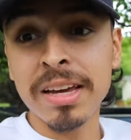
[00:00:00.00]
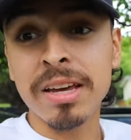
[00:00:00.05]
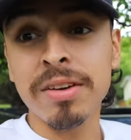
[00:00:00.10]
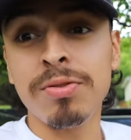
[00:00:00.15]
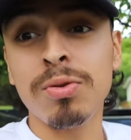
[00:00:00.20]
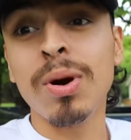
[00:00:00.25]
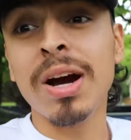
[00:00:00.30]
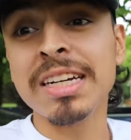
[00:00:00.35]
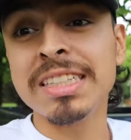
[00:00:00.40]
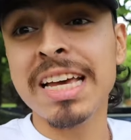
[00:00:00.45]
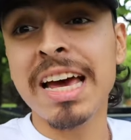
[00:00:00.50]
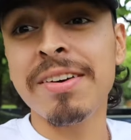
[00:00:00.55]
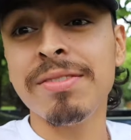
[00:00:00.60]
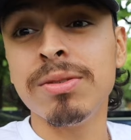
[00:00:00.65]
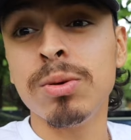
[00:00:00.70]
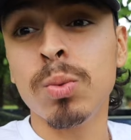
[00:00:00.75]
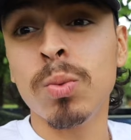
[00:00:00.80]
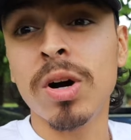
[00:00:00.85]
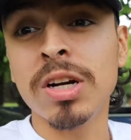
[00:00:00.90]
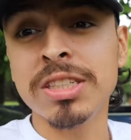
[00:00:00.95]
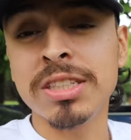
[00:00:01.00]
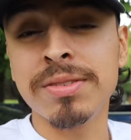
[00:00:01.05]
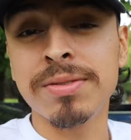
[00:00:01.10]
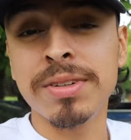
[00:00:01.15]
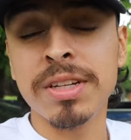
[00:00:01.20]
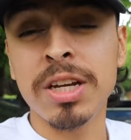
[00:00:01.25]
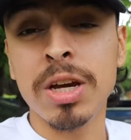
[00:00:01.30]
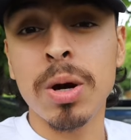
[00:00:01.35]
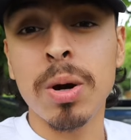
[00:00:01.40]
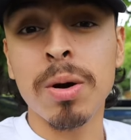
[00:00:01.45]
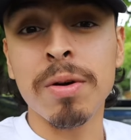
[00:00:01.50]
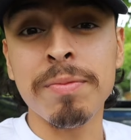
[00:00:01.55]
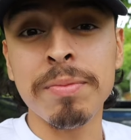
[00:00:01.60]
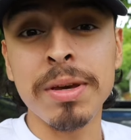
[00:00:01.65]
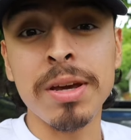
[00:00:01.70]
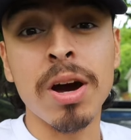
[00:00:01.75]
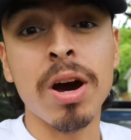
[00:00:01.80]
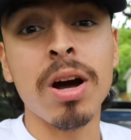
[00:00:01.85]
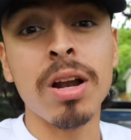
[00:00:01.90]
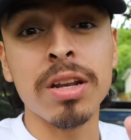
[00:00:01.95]
If you guys haven't watched the video of
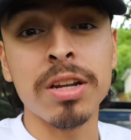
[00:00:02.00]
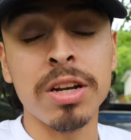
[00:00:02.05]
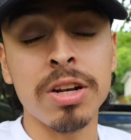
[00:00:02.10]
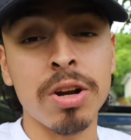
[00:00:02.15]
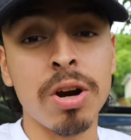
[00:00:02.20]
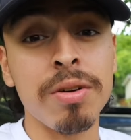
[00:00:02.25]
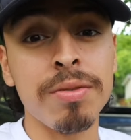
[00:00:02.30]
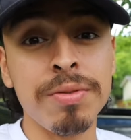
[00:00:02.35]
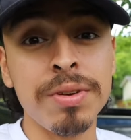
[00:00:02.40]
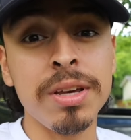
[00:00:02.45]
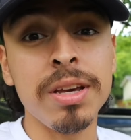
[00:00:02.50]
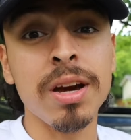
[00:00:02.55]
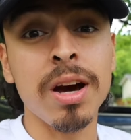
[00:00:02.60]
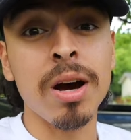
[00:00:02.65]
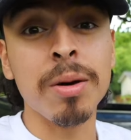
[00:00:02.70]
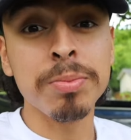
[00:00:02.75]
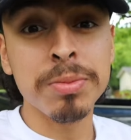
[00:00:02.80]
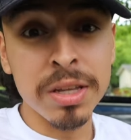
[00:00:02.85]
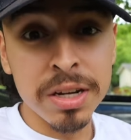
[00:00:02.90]
me hauling an RV up